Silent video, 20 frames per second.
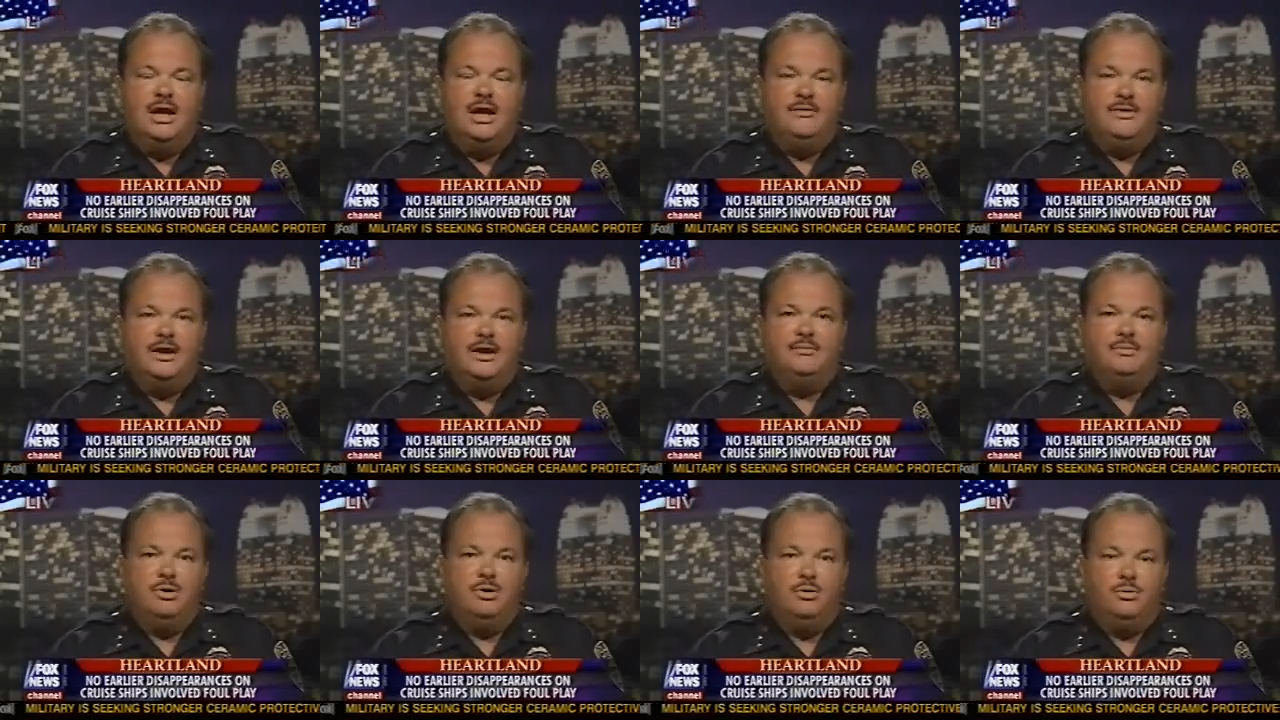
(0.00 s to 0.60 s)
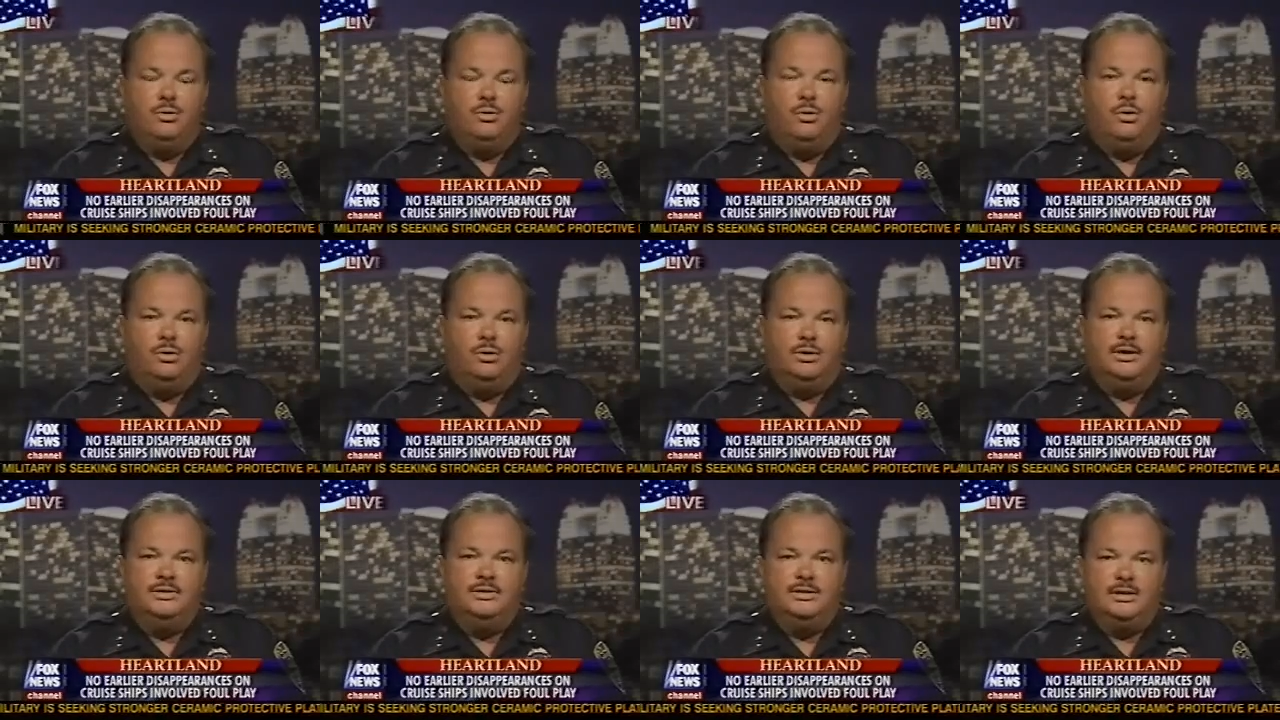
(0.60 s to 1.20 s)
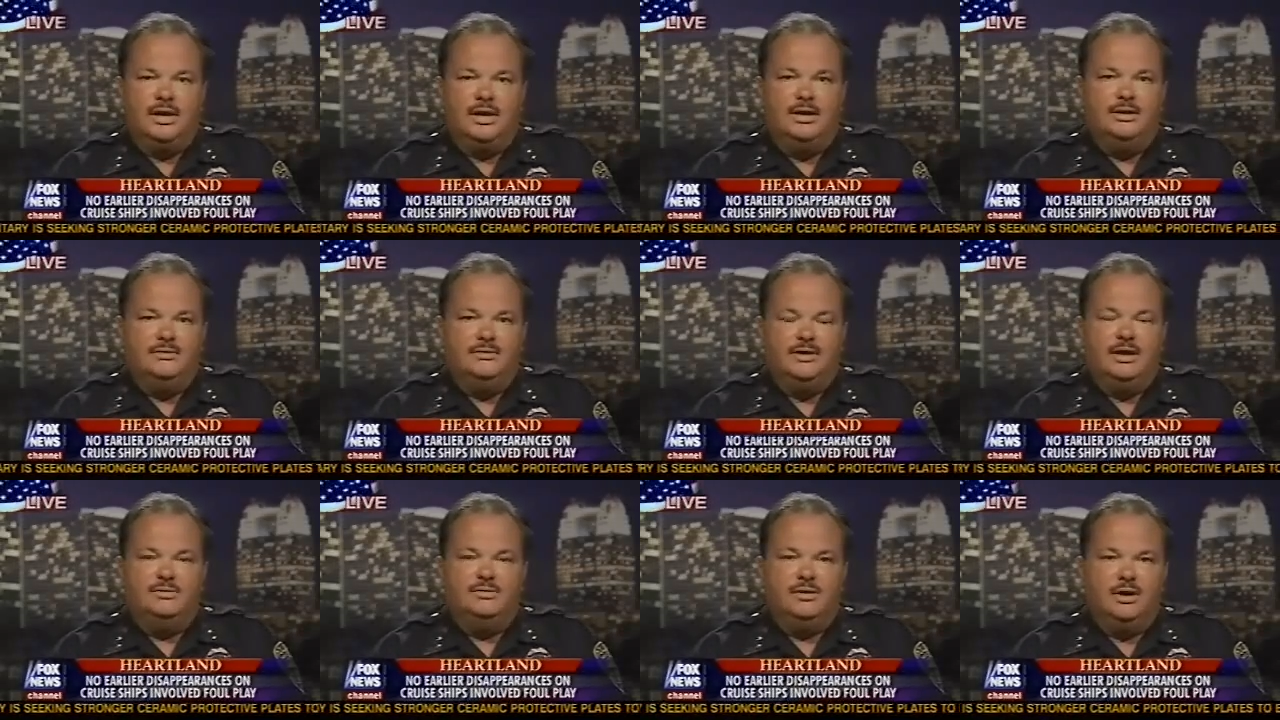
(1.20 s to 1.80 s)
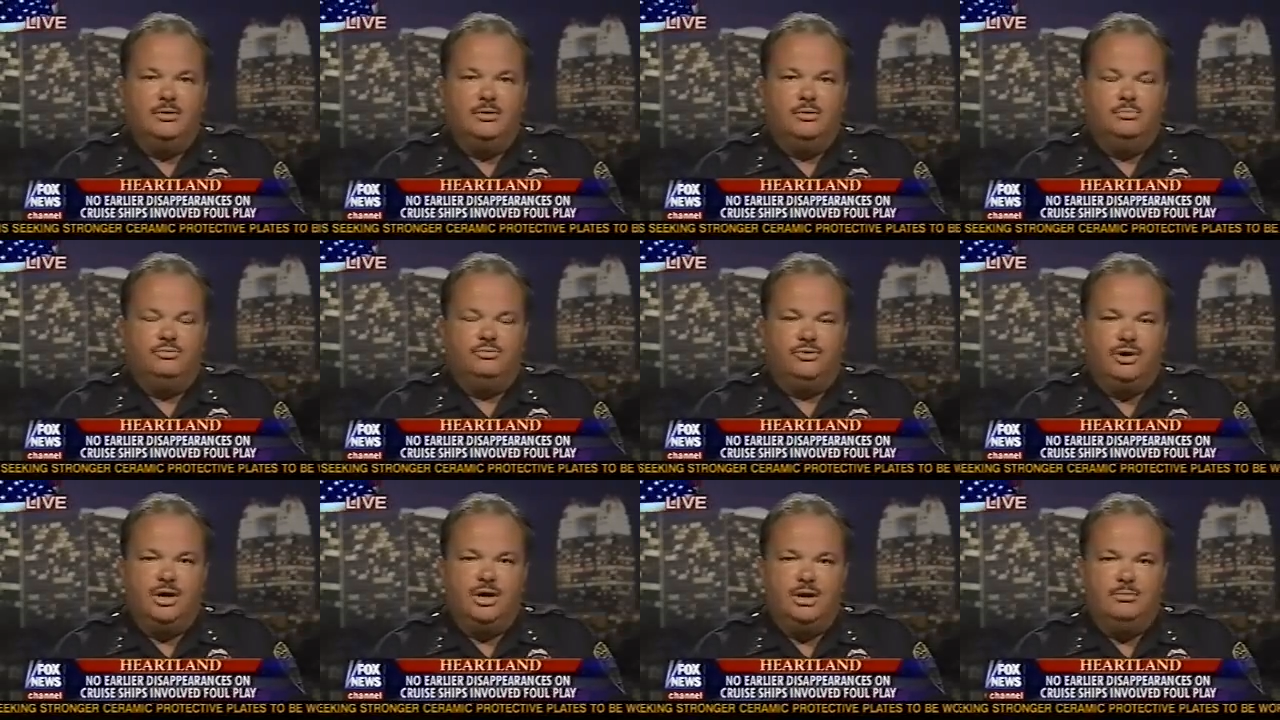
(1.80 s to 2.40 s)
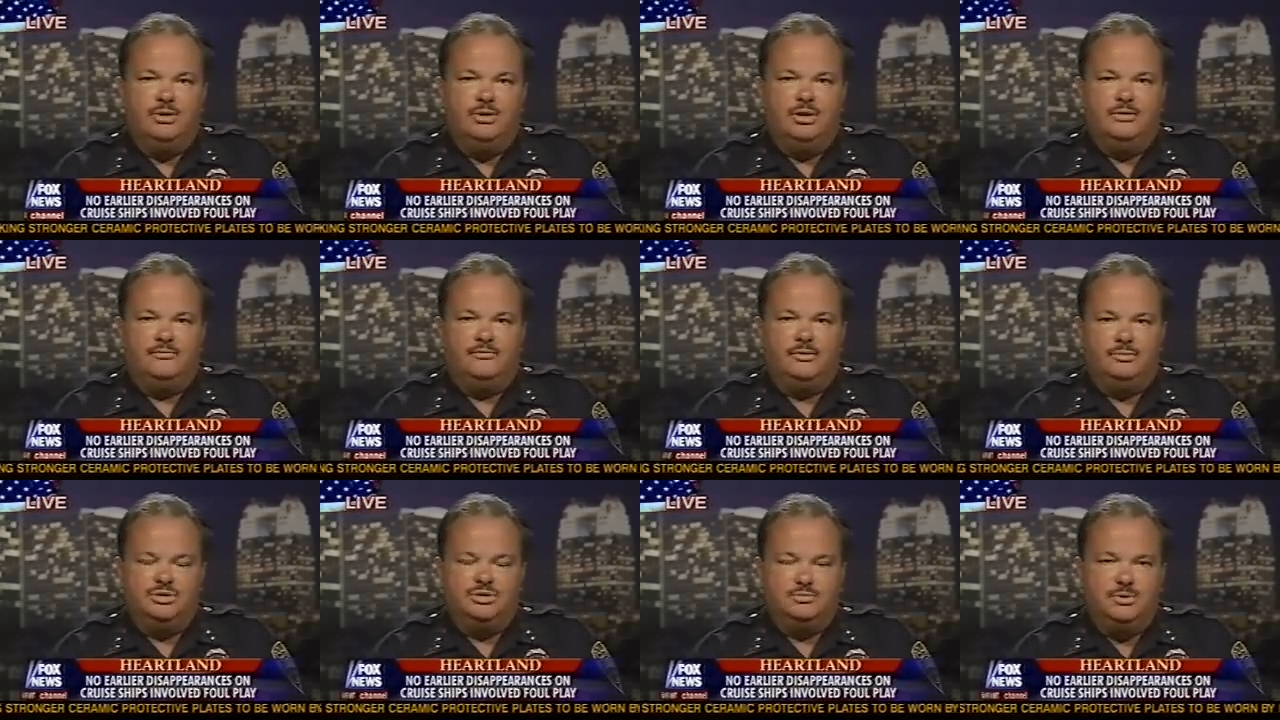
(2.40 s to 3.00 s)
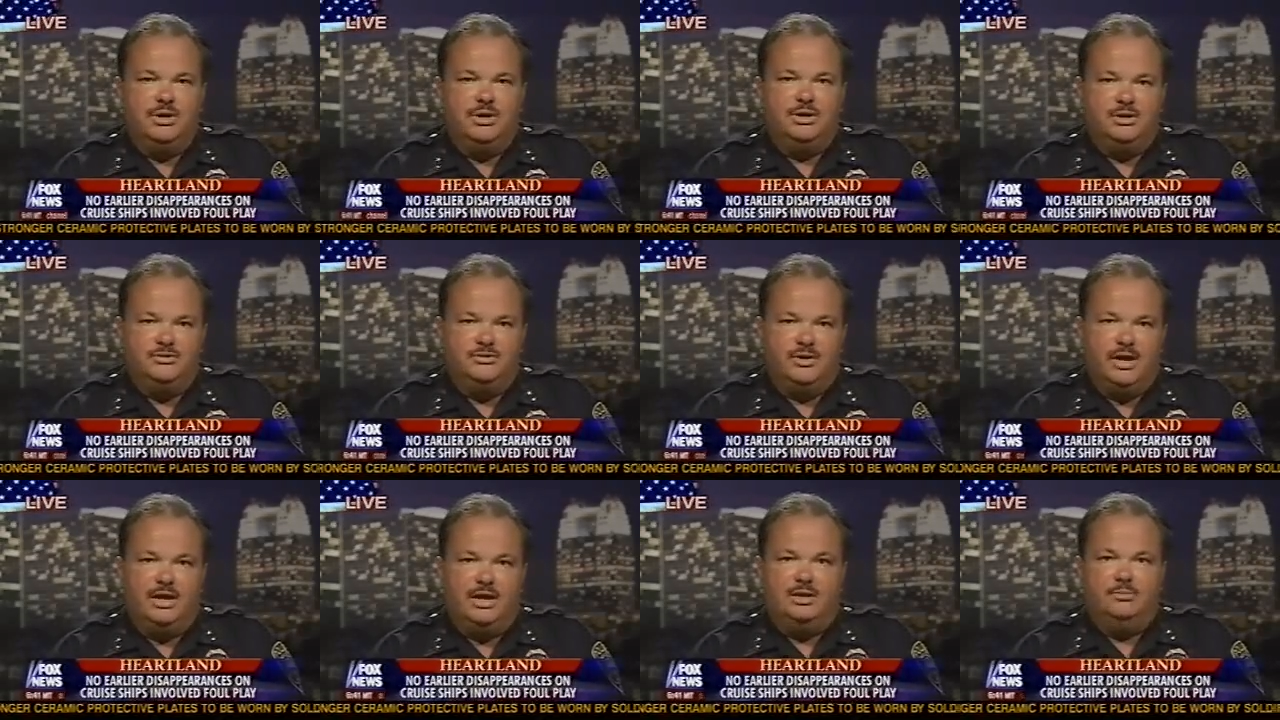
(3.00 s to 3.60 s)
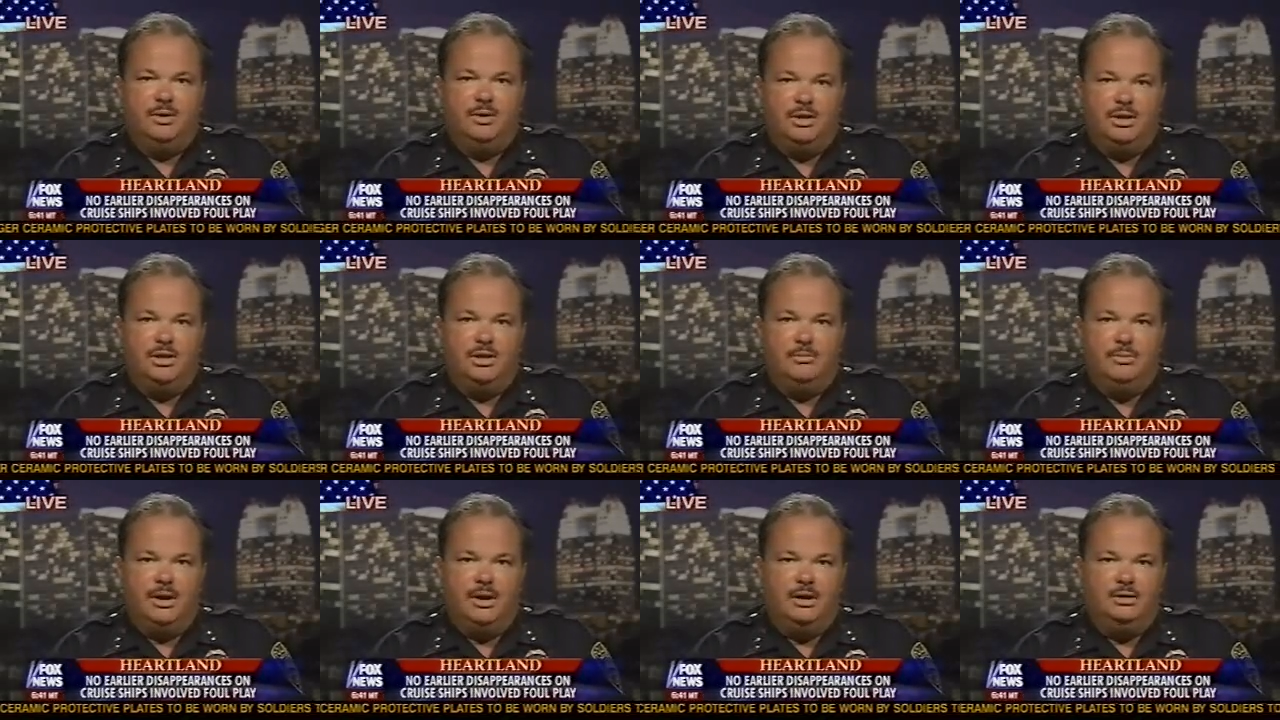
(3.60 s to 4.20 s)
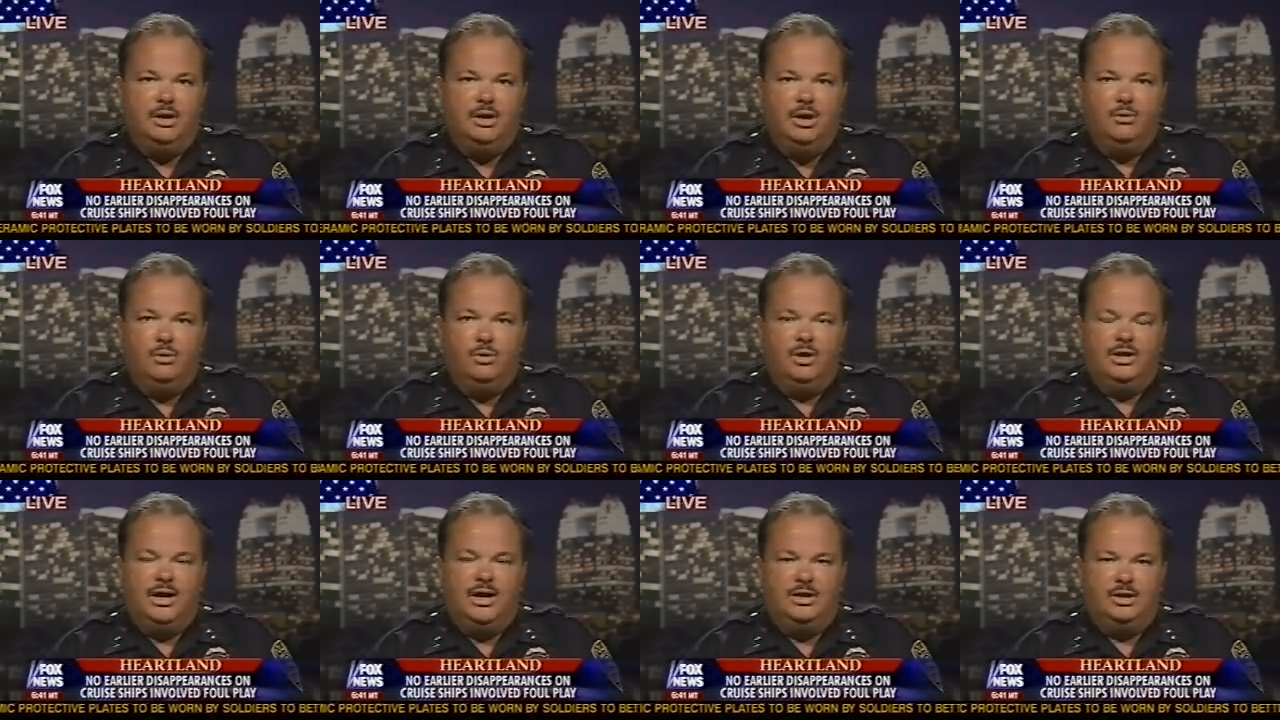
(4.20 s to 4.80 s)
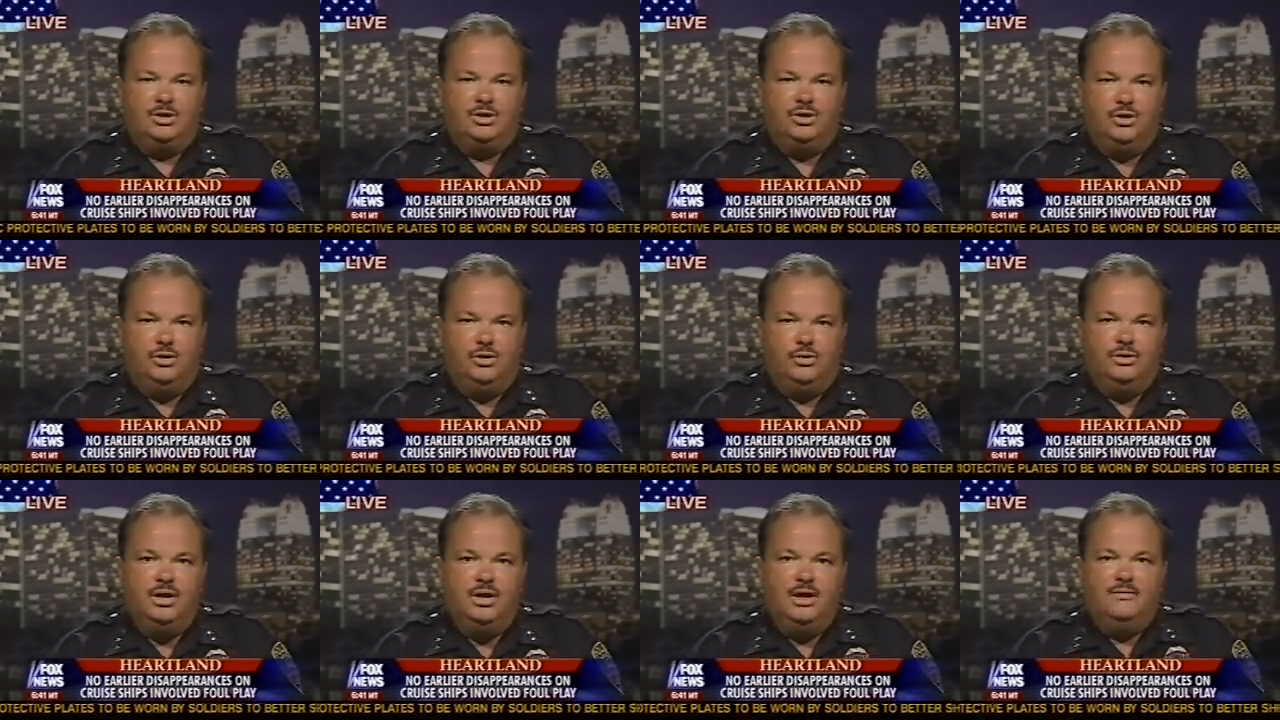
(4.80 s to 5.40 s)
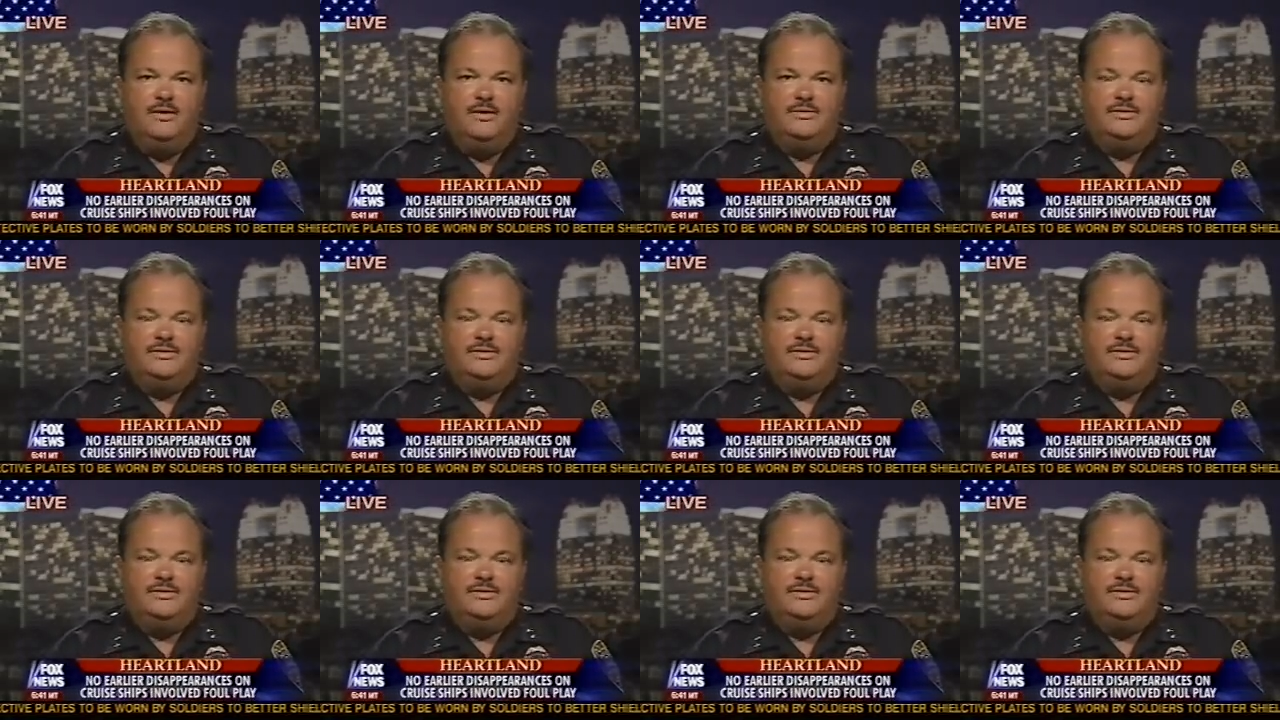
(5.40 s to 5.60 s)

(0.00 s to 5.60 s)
and they all indicated that they were prohibited from speaking to anybody about what had occurred,